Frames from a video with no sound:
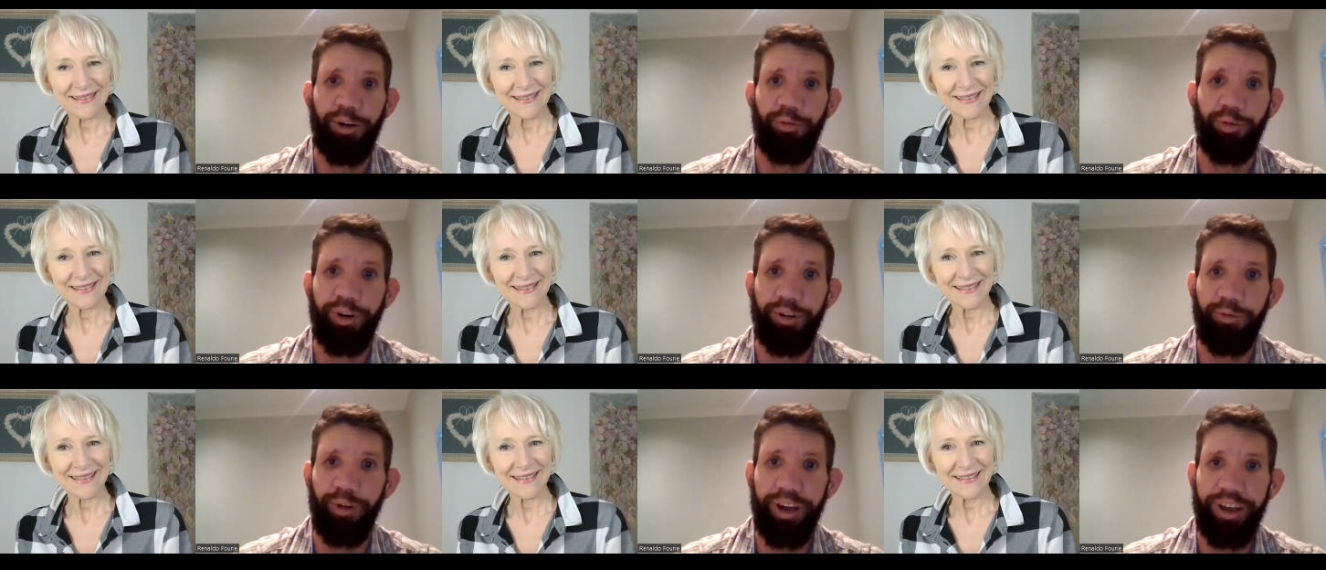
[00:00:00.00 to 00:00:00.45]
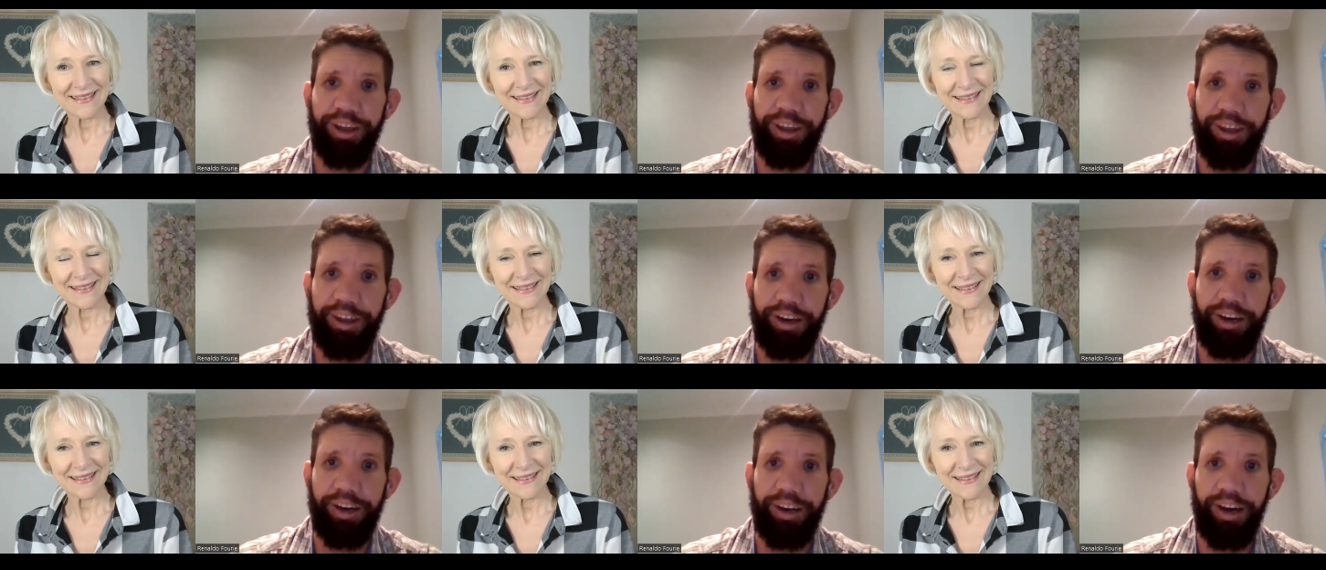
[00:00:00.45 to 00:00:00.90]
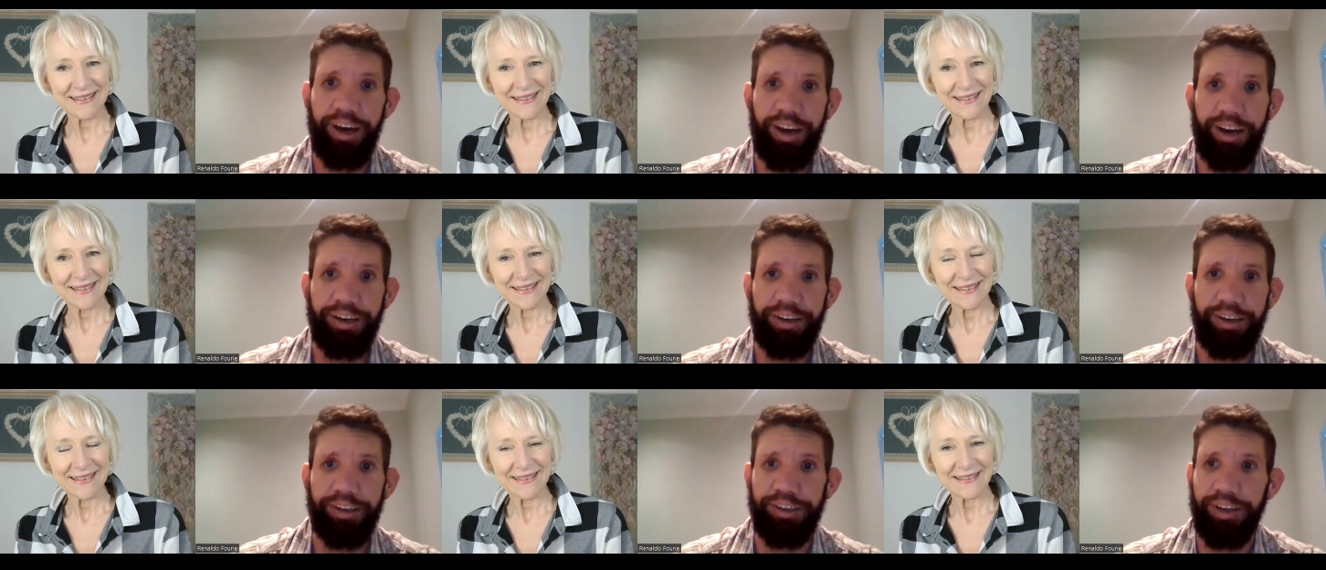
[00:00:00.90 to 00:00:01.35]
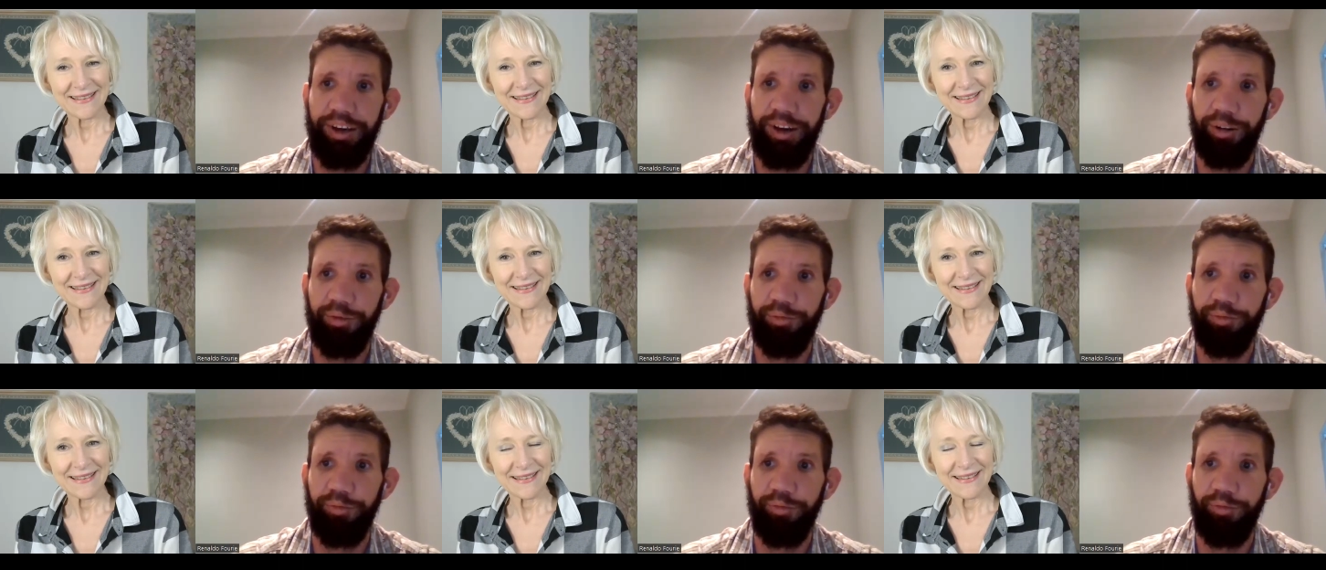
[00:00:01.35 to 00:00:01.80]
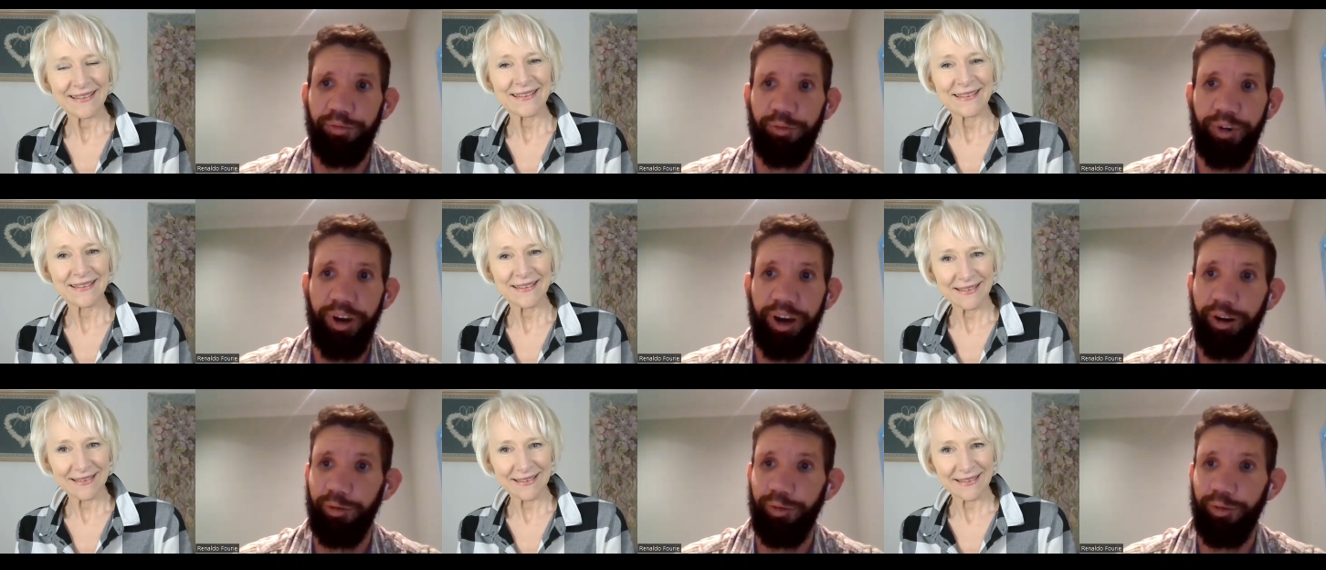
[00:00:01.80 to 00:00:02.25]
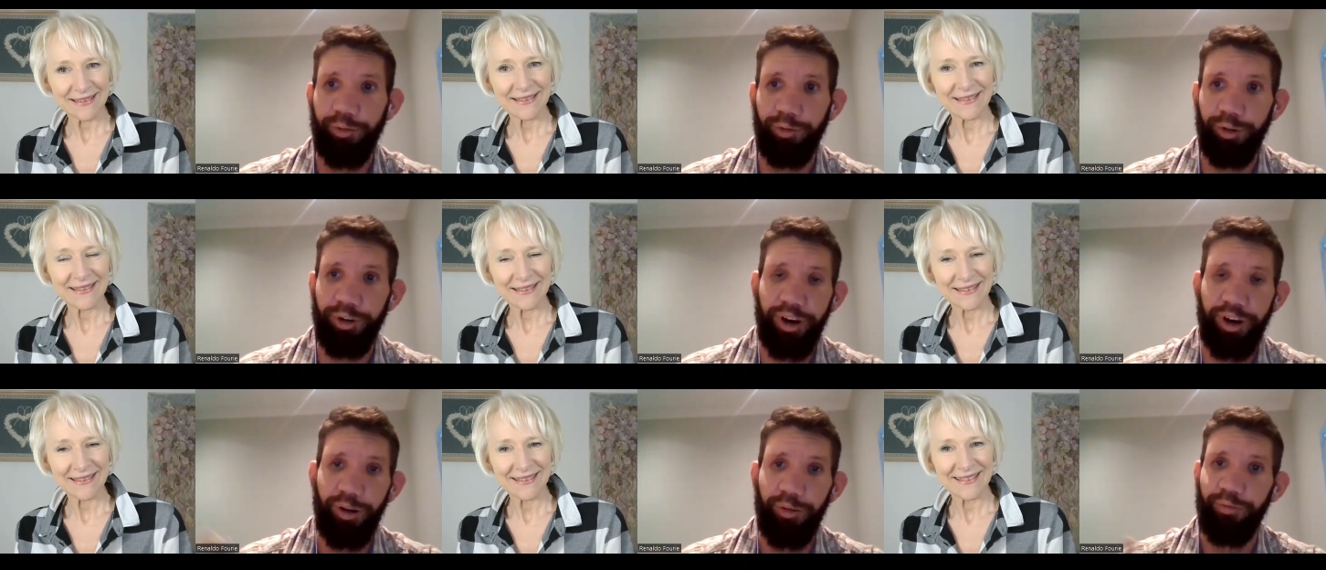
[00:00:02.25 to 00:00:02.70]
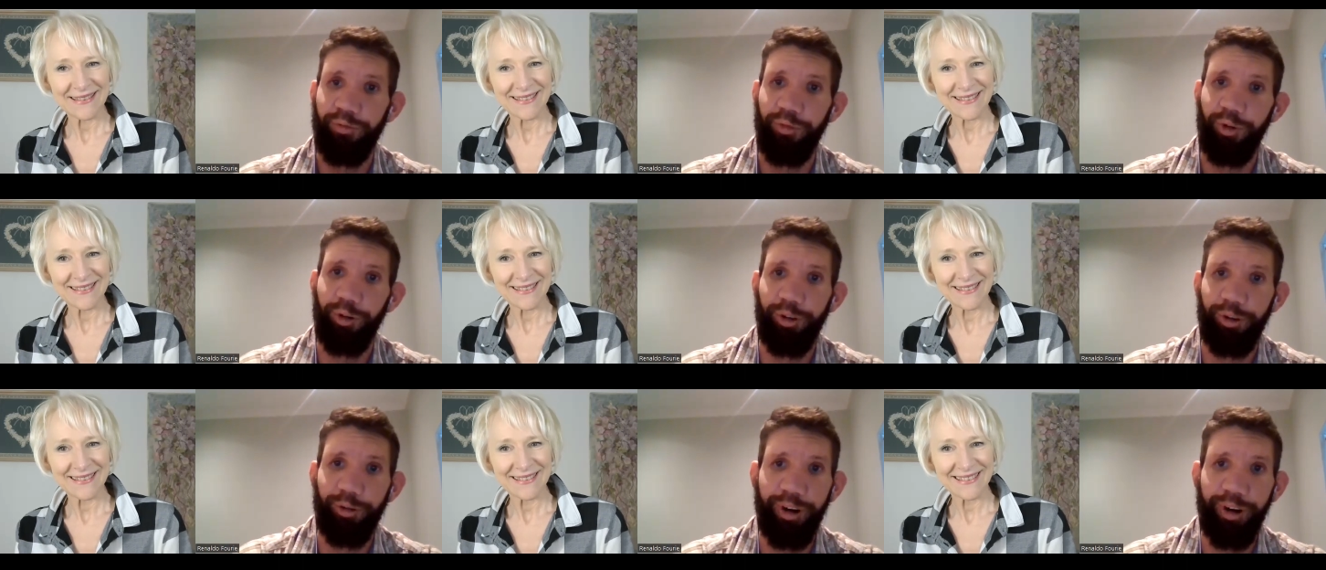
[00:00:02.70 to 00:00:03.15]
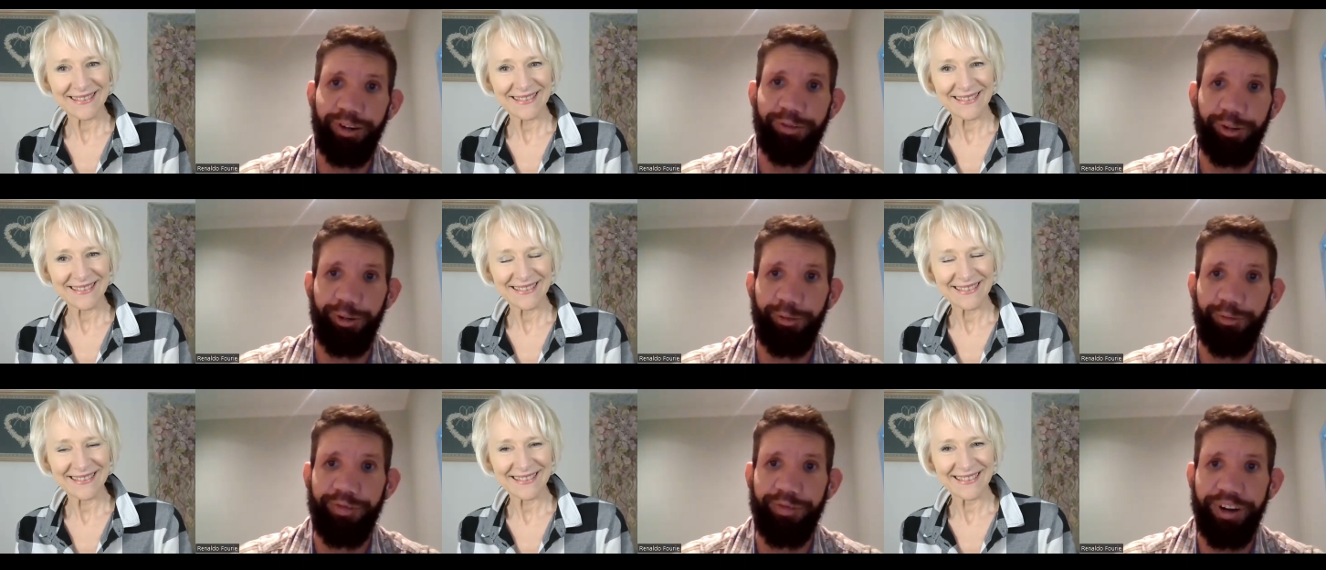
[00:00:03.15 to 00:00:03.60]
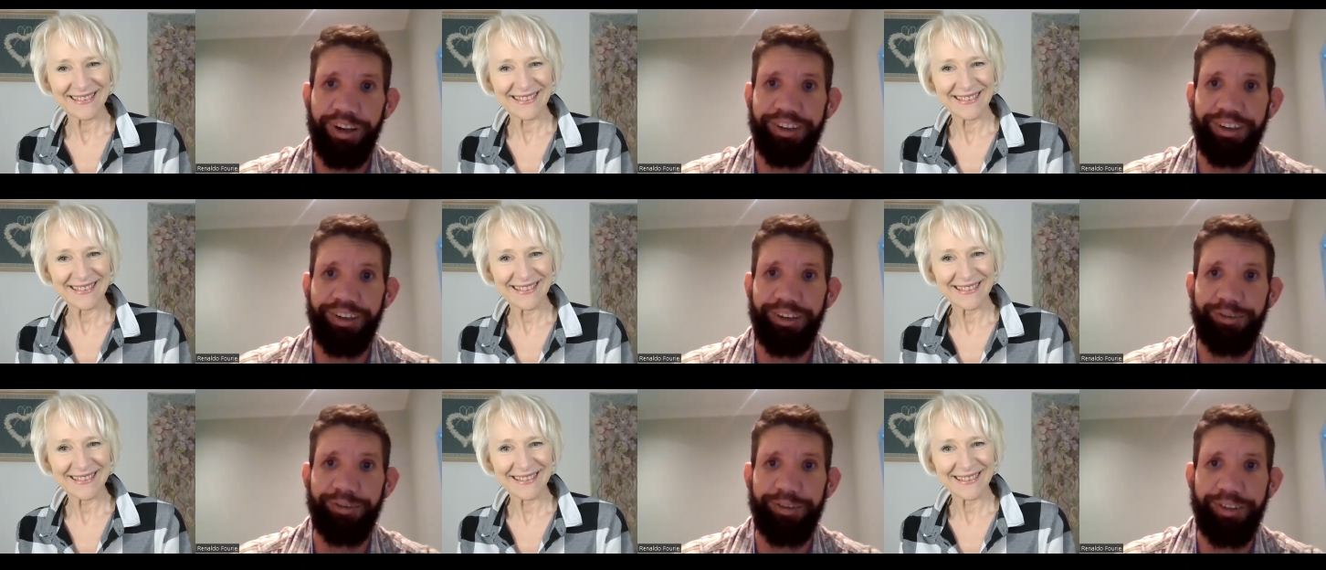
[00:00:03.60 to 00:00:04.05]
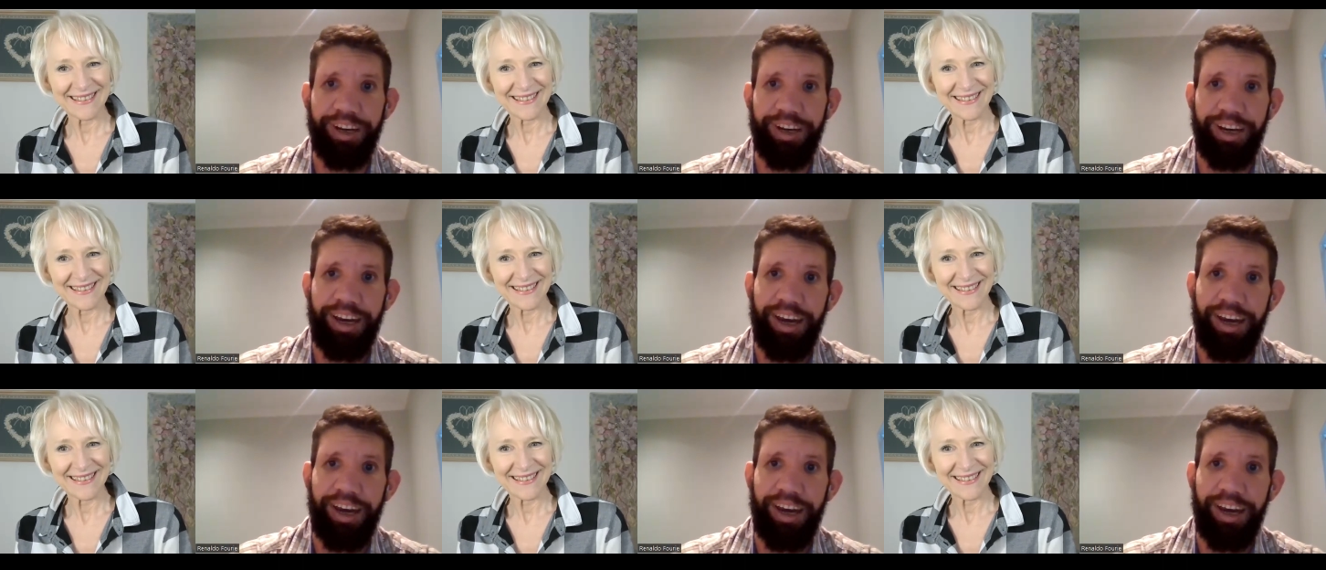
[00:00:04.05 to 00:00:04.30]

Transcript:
Speaker 1: we went there and um, yeah, we would come all the way from Velddrif